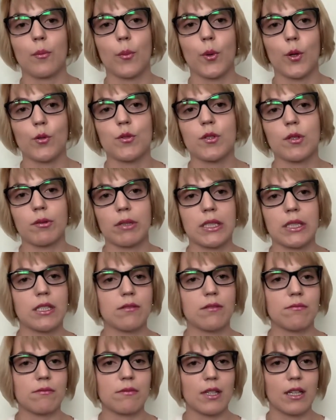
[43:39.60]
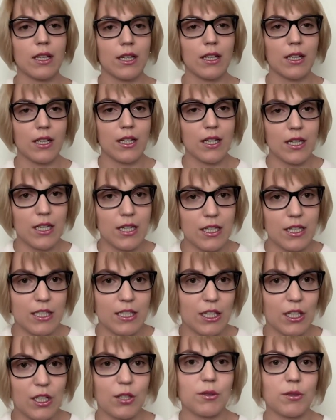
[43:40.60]
post-quantum
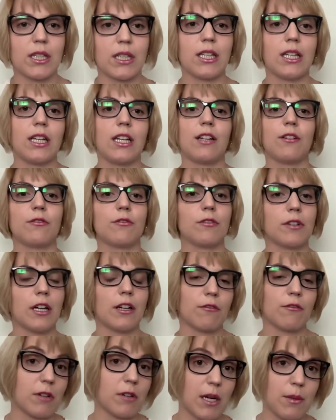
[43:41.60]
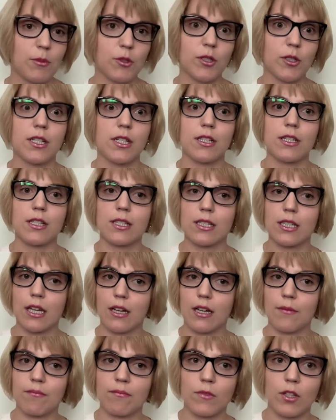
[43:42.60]
security frameworks,
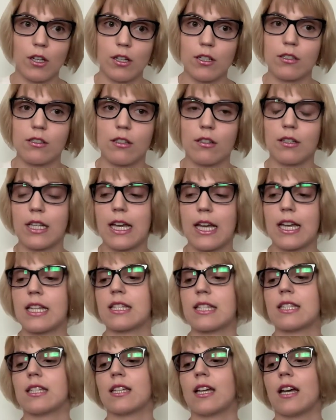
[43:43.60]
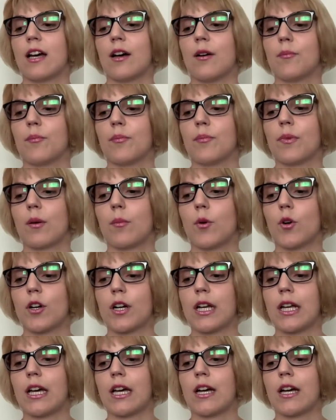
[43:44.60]
thoughts on that,
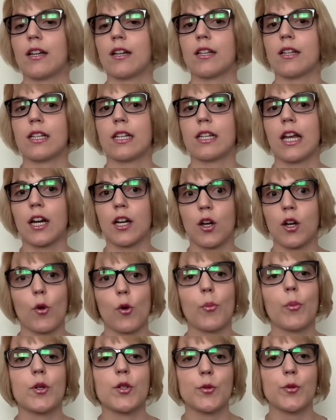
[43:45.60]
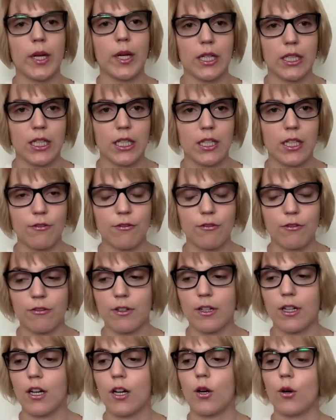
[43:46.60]
more in a technical perspective,
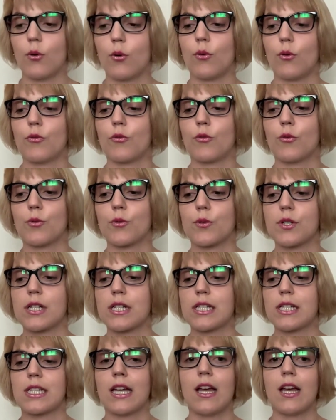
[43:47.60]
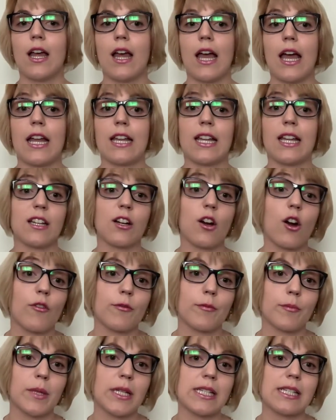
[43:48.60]
of course. And then
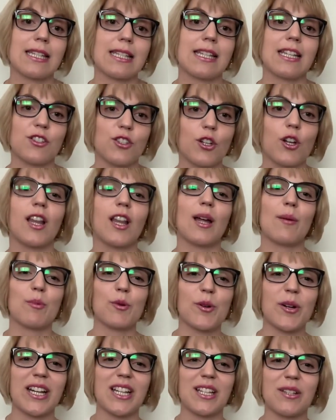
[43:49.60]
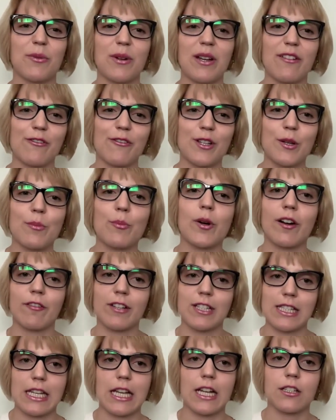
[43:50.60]
governments need to collaborate with the
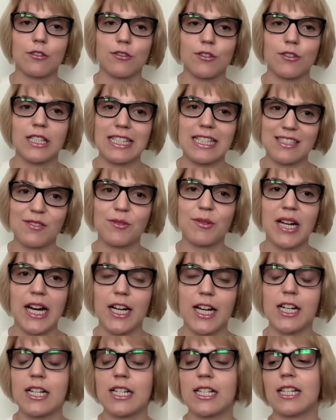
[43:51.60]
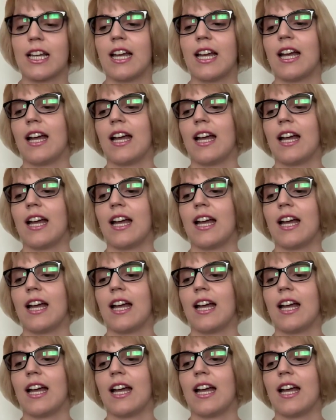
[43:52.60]
private sector in this regard.